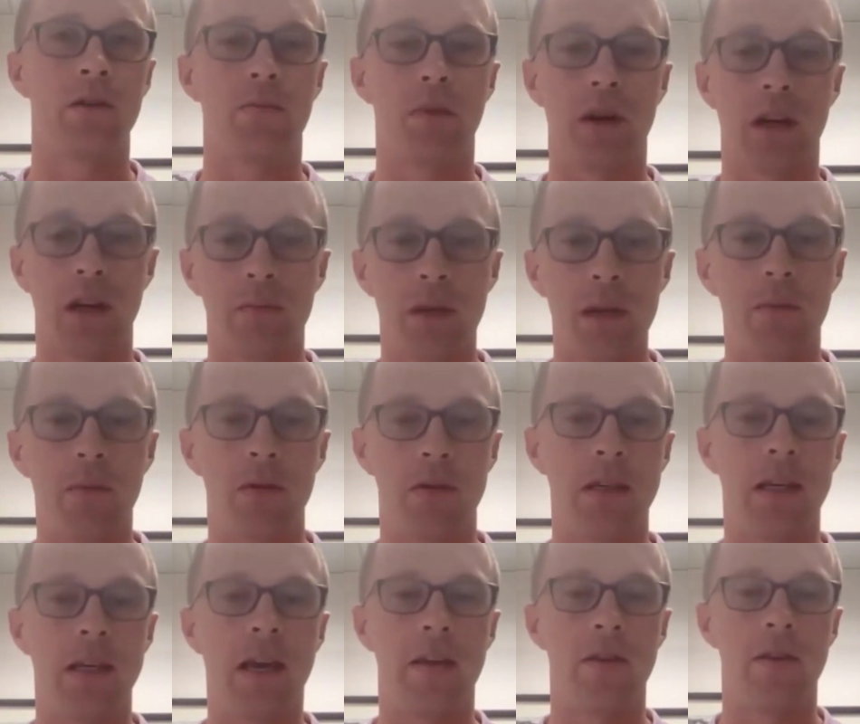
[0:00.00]
just bringing people
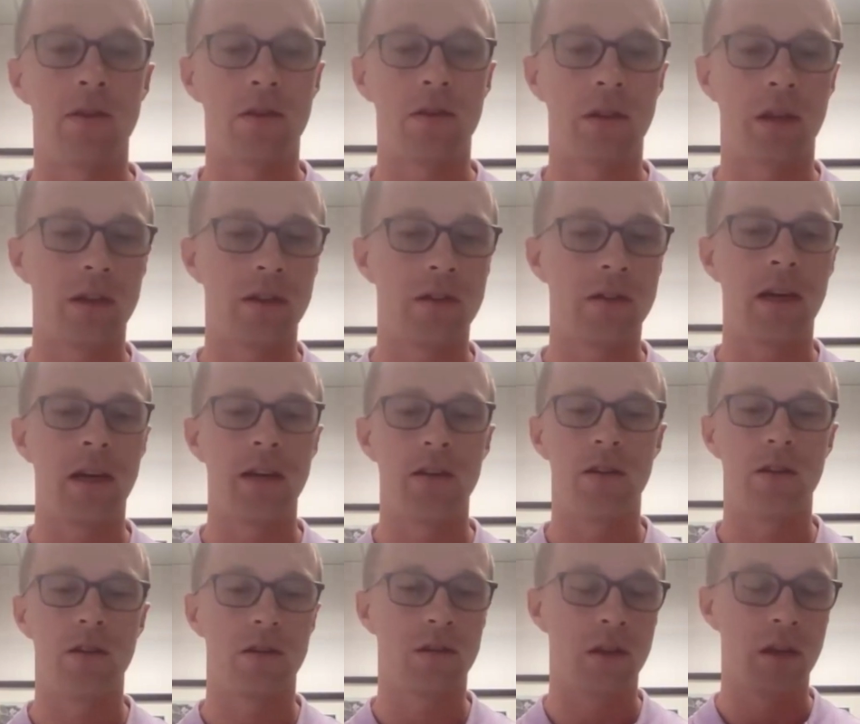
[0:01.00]
together so that it's not
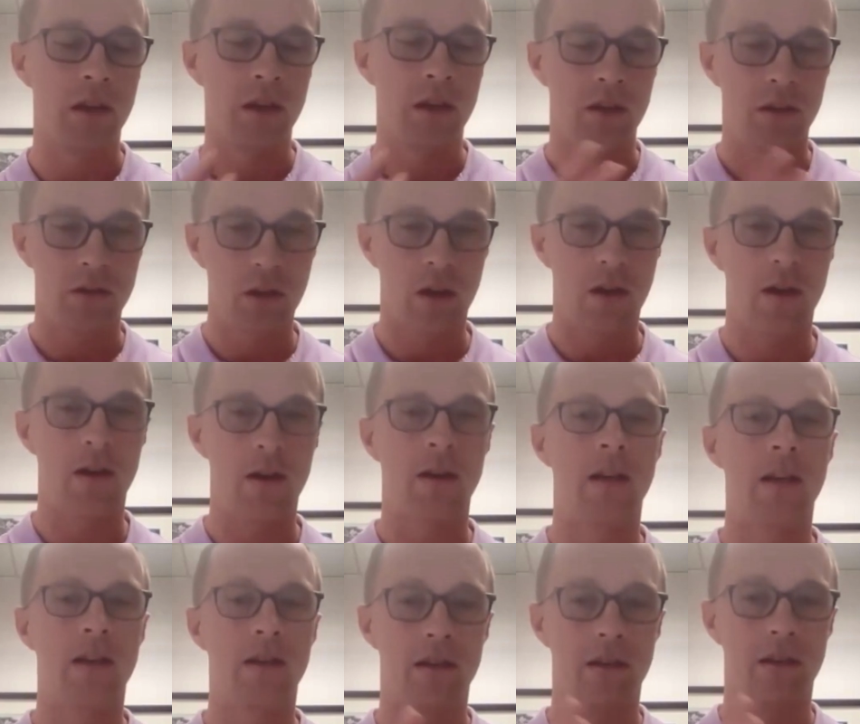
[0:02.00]
just
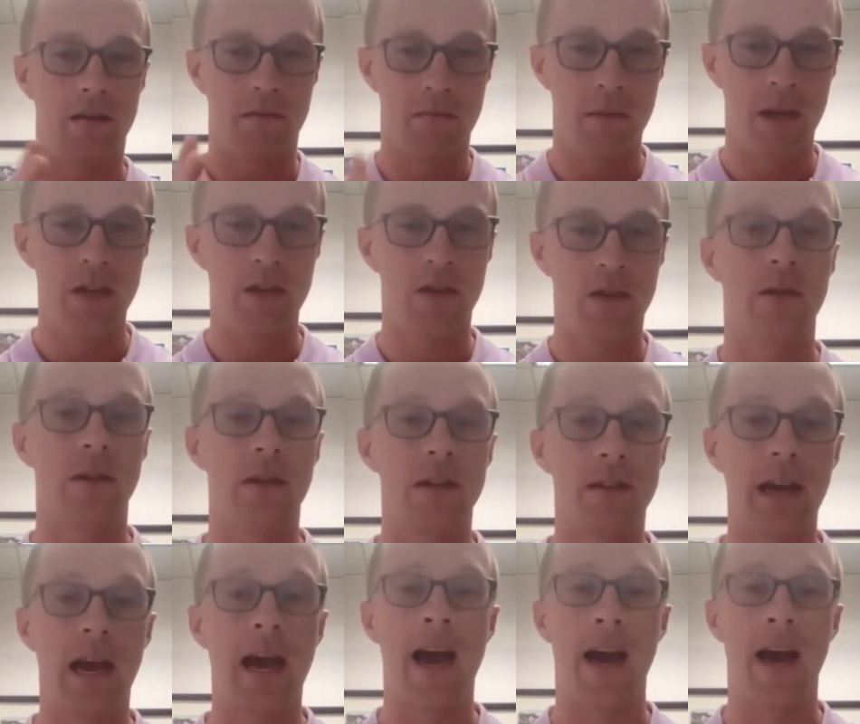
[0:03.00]
target, measure,
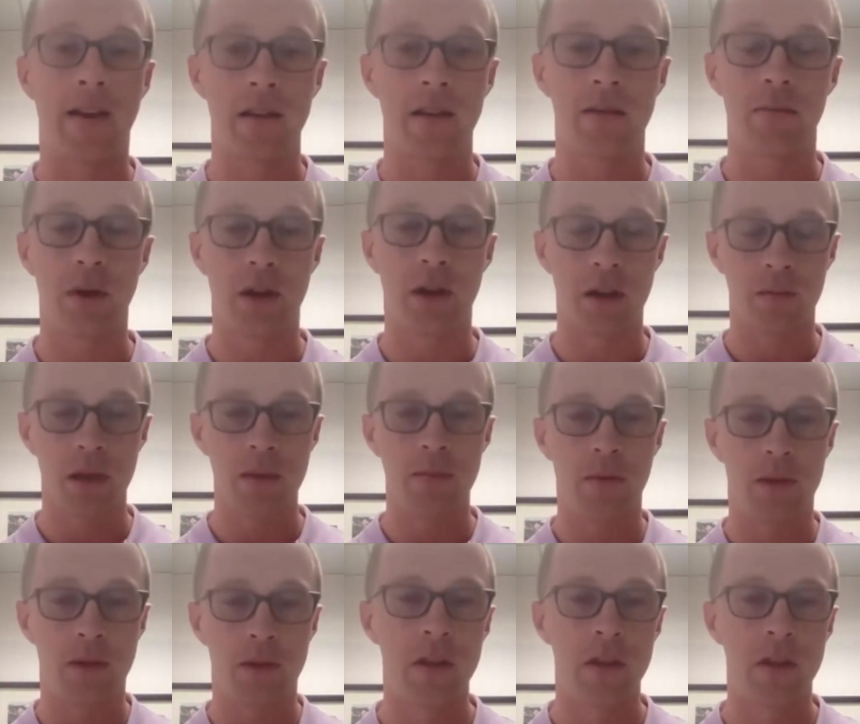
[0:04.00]
it's act. It's bringing
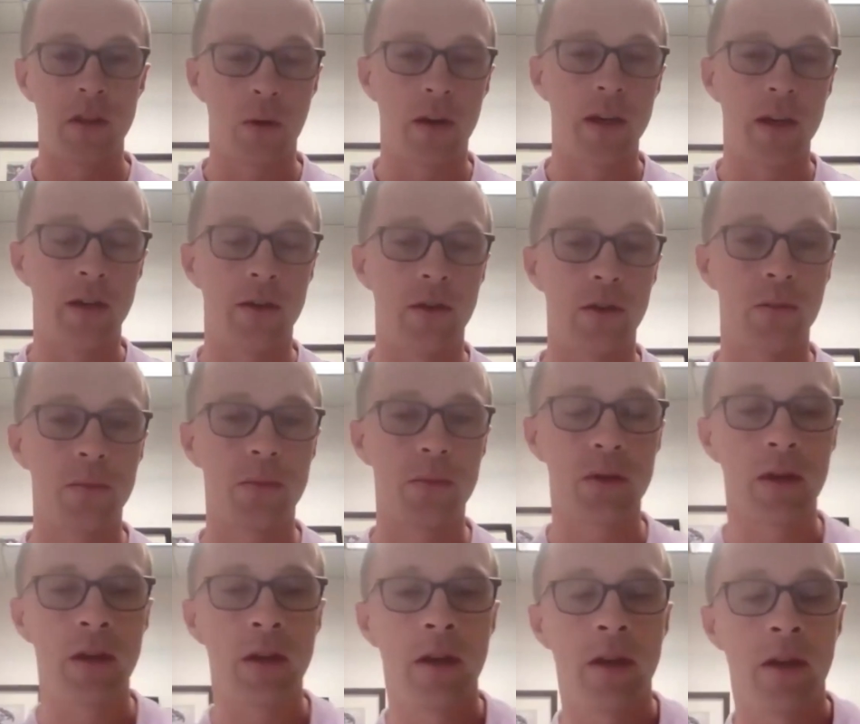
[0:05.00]
people into these working
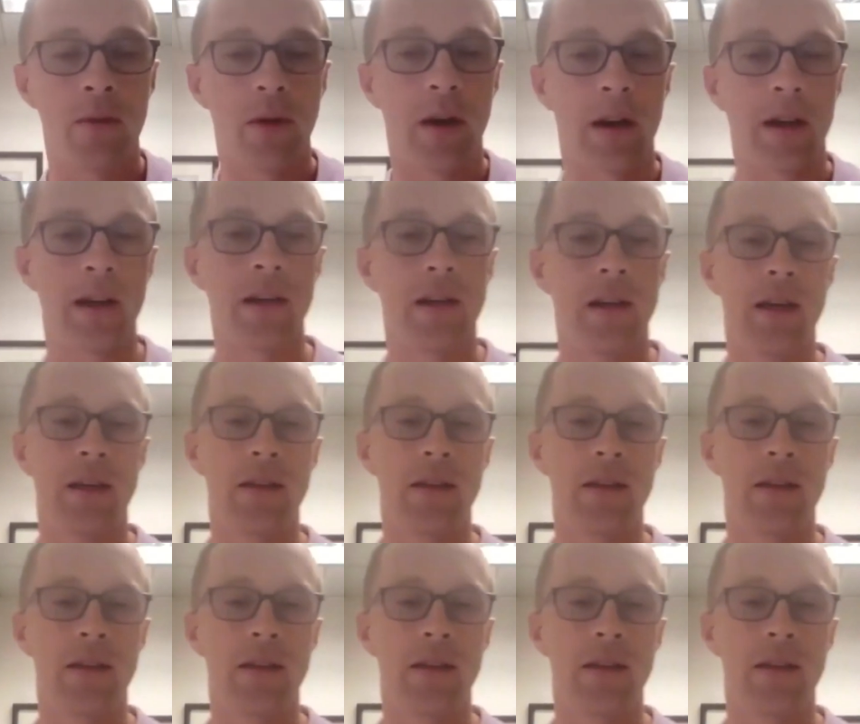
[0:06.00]
groups, right?